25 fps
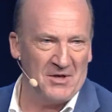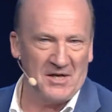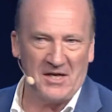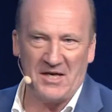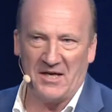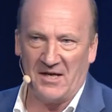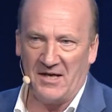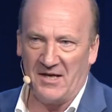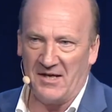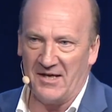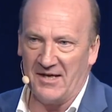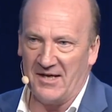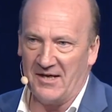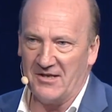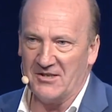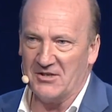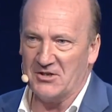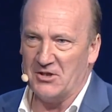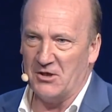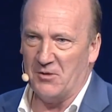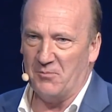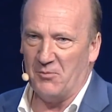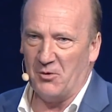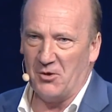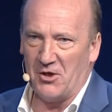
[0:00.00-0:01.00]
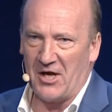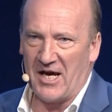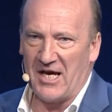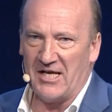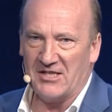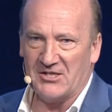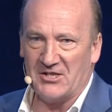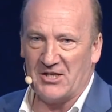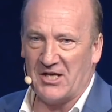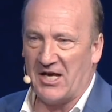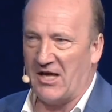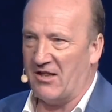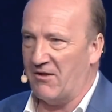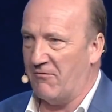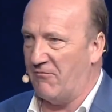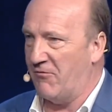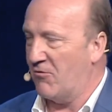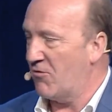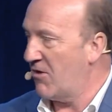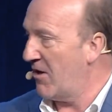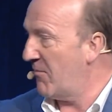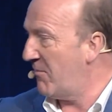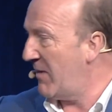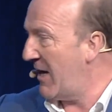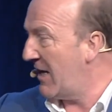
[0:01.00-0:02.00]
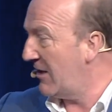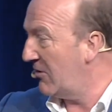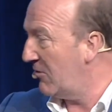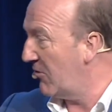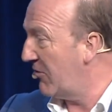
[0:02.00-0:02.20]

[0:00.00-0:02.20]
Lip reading: can I ask you to put your hands together for our panel?